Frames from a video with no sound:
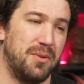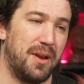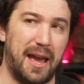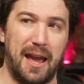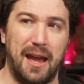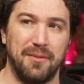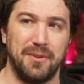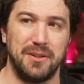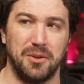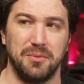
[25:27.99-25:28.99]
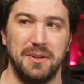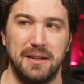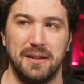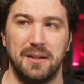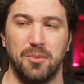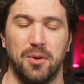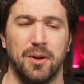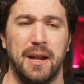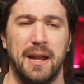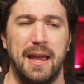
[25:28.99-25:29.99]
have and don't need anymore.
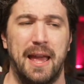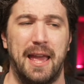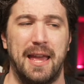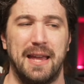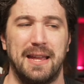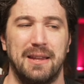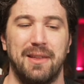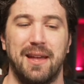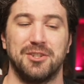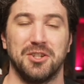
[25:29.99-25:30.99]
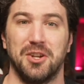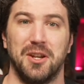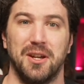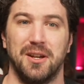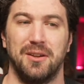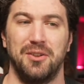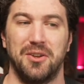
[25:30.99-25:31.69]
And that's just going to,